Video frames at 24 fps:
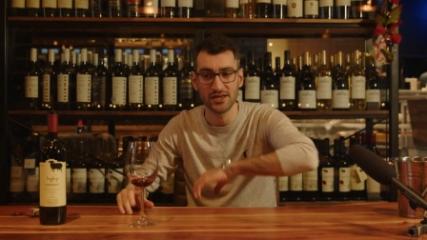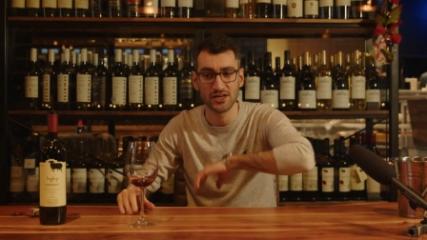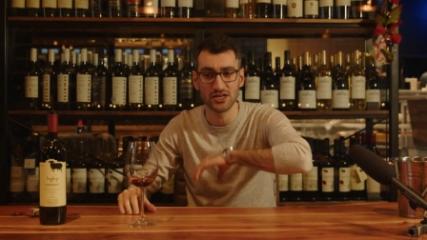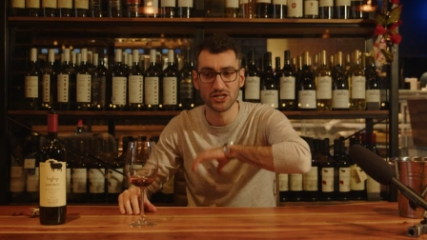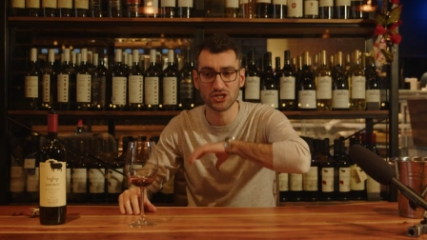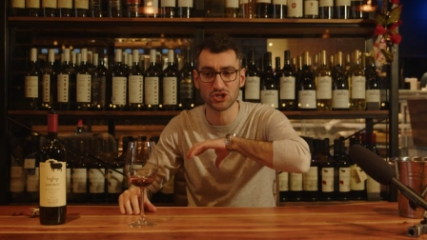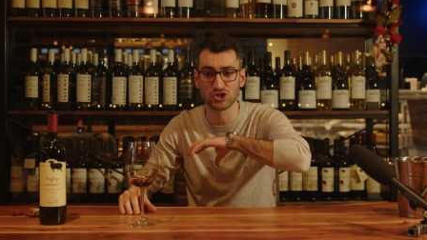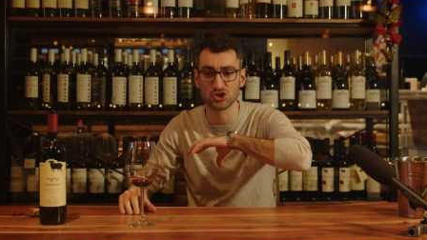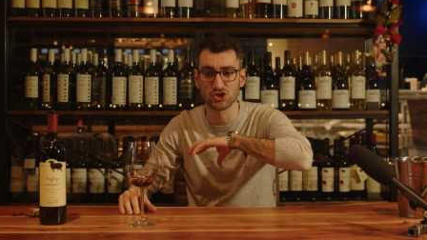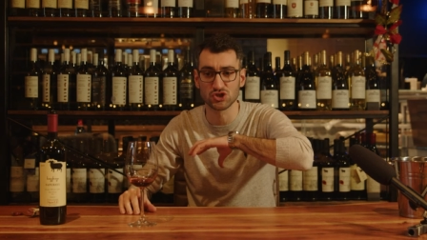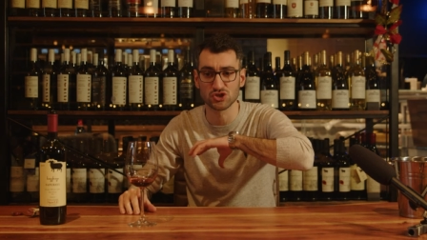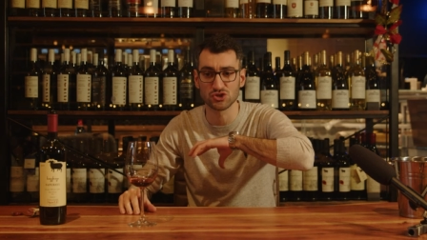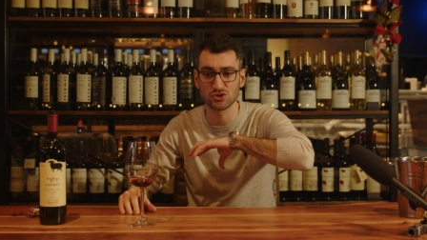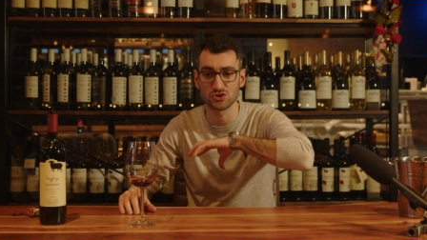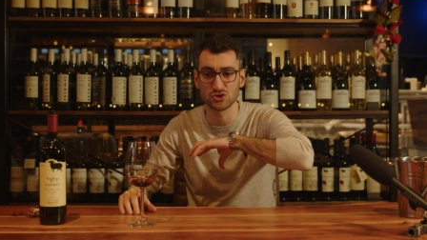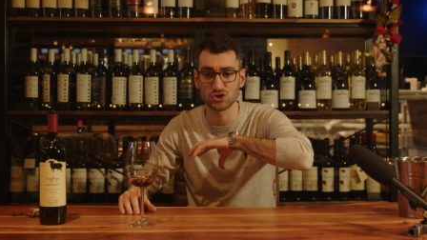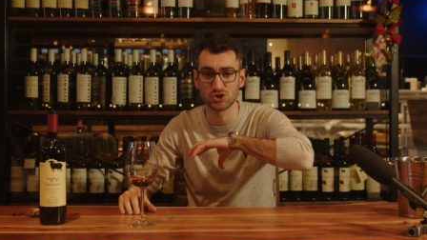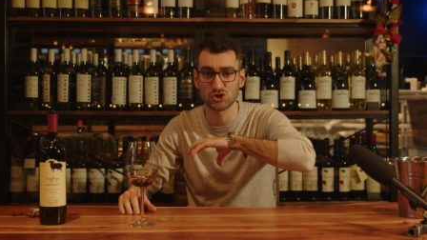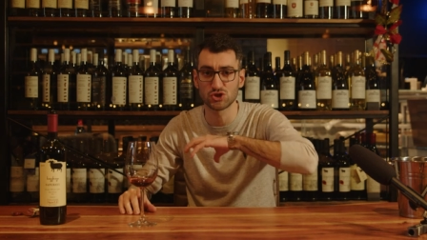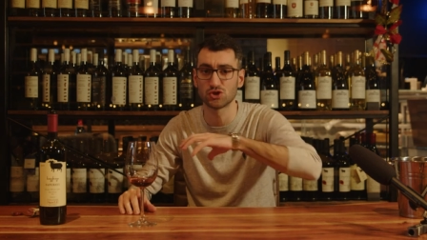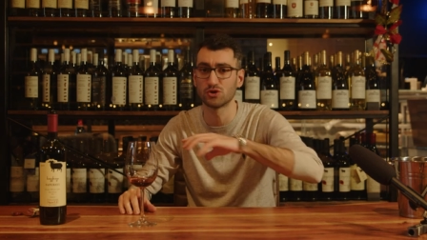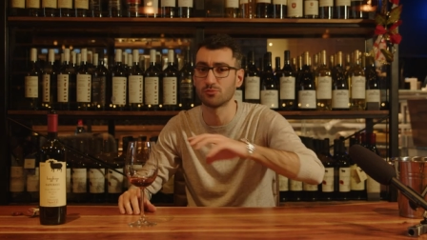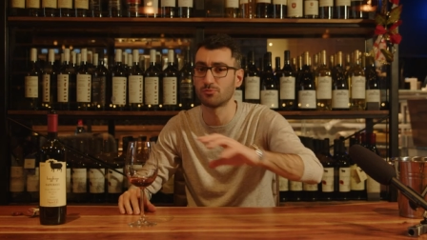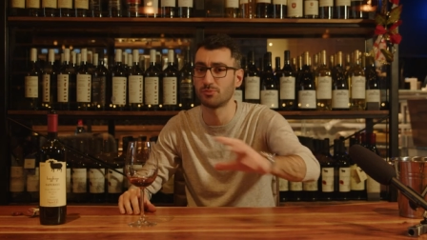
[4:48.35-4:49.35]
it
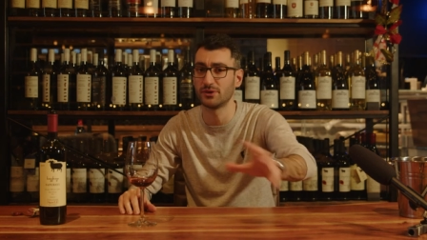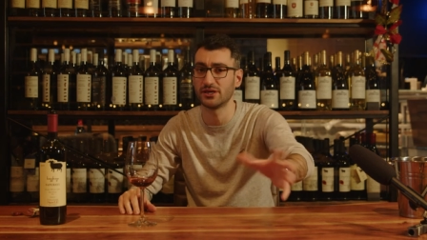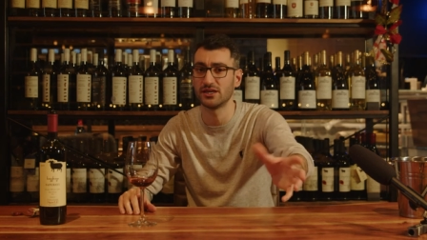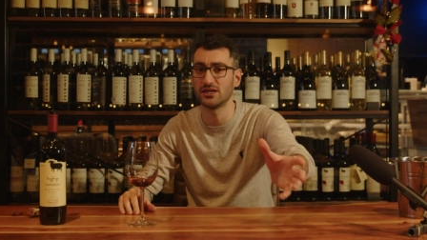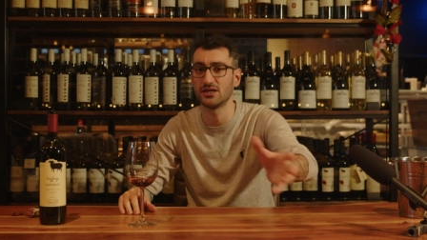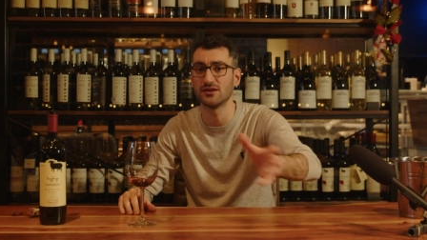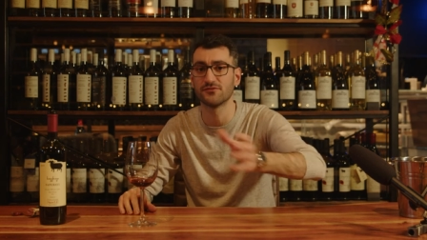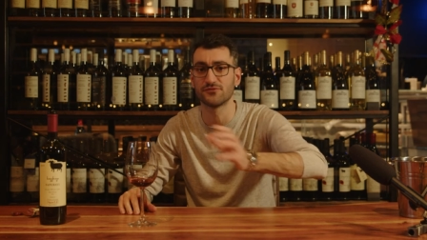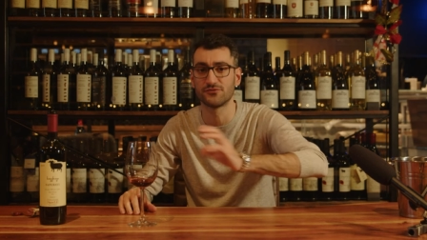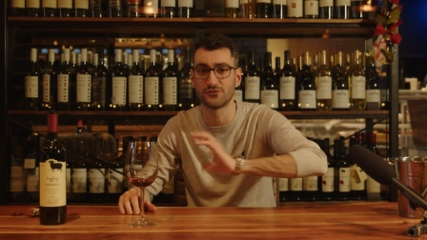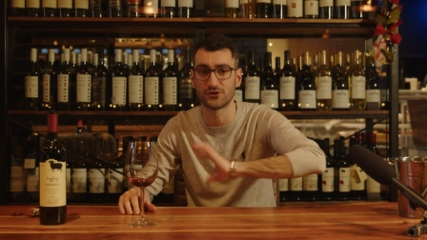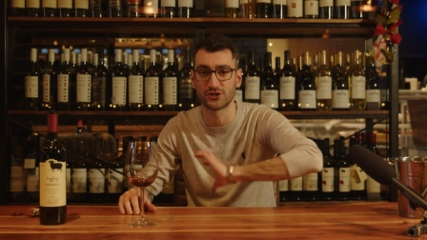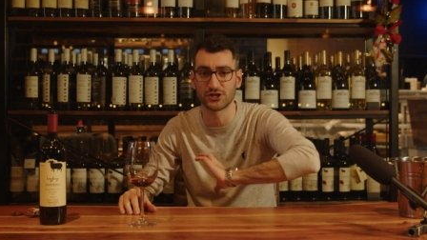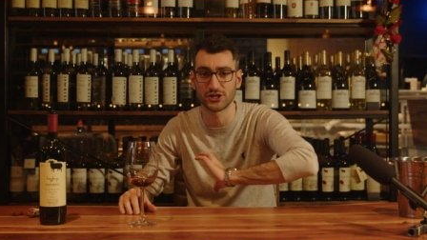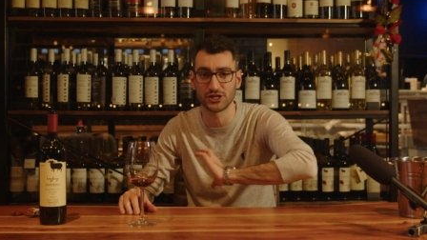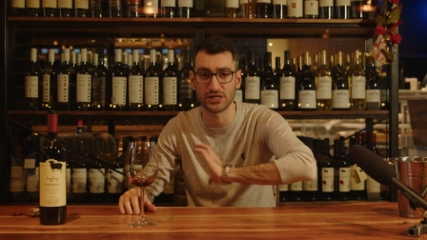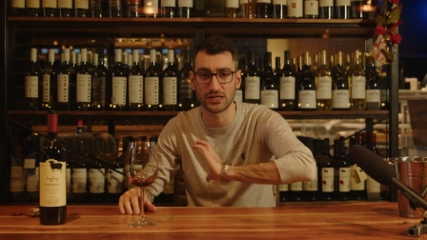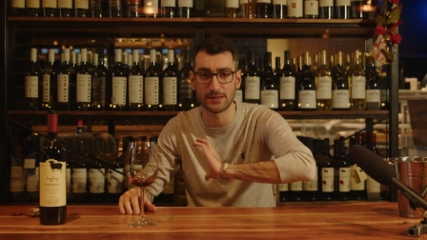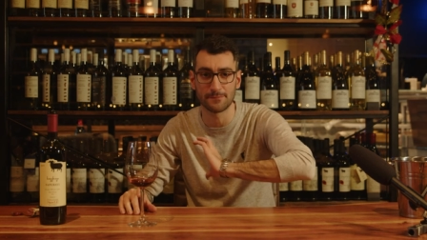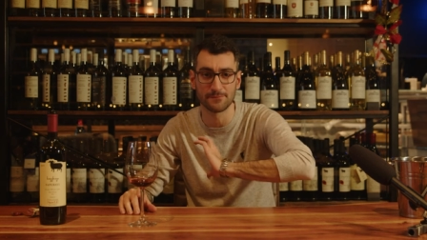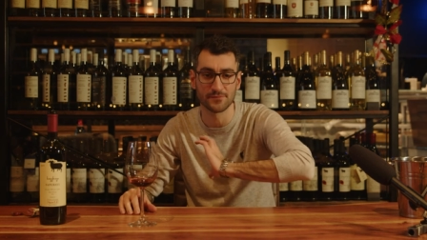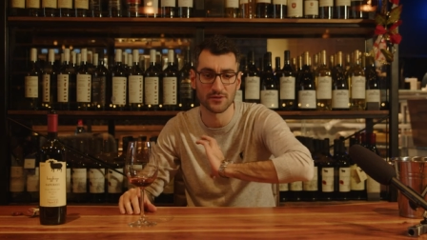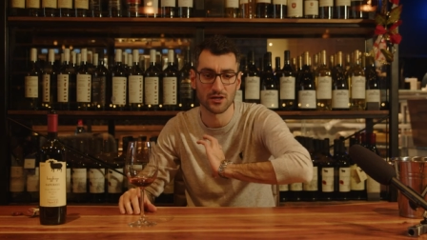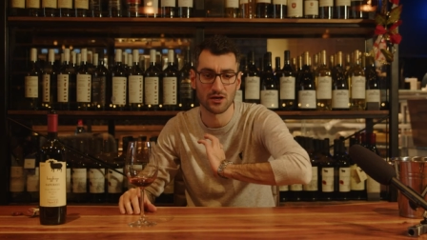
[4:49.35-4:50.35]
should be very